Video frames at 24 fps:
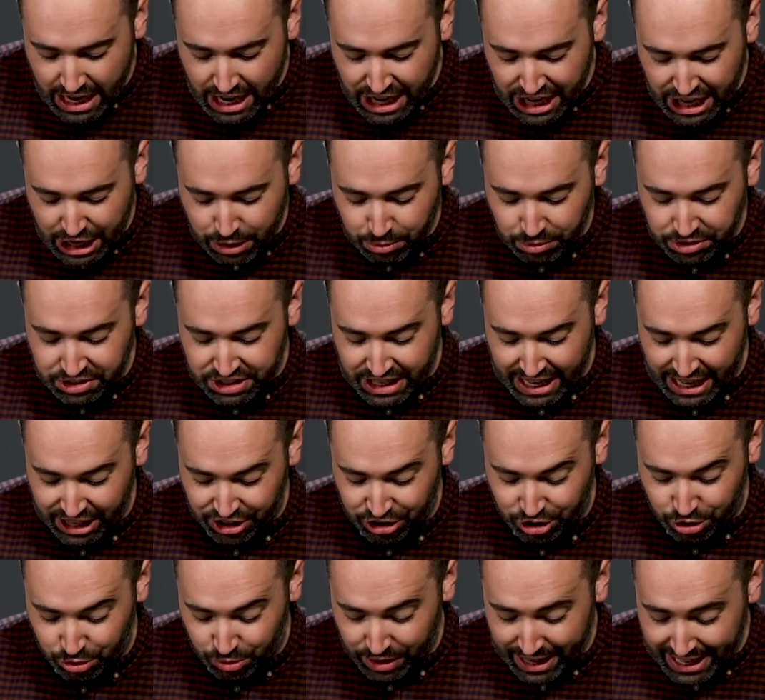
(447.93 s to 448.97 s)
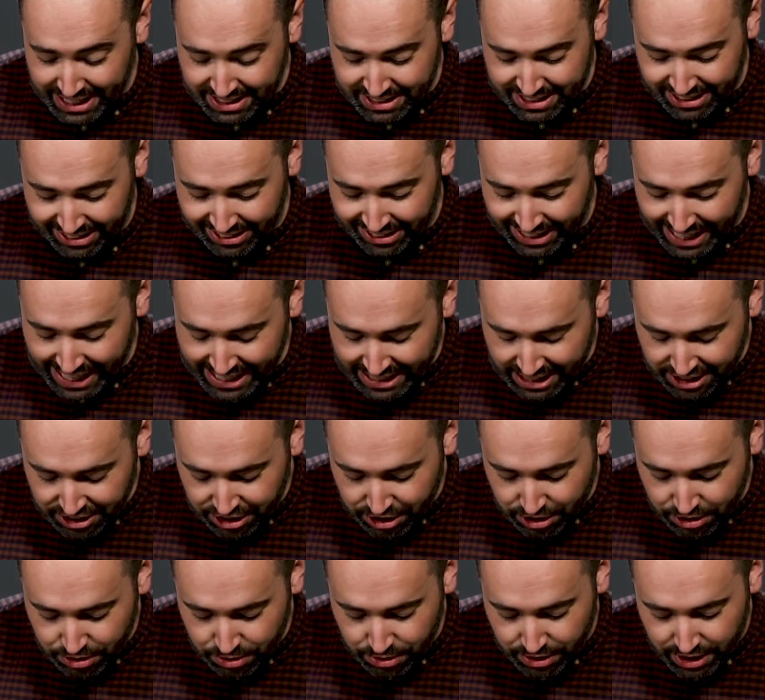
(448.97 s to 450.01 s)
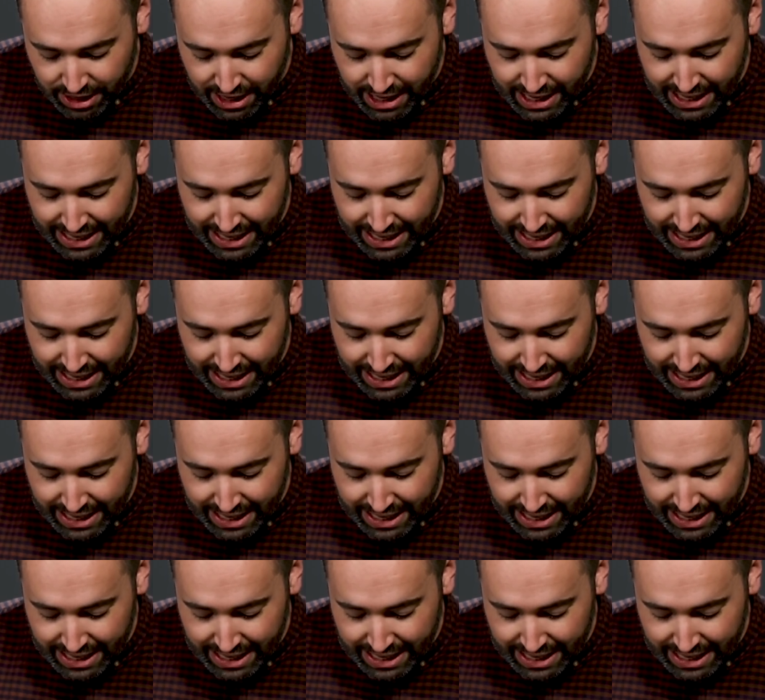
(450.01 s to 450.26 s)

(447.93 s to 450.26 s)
He will take great delight in you.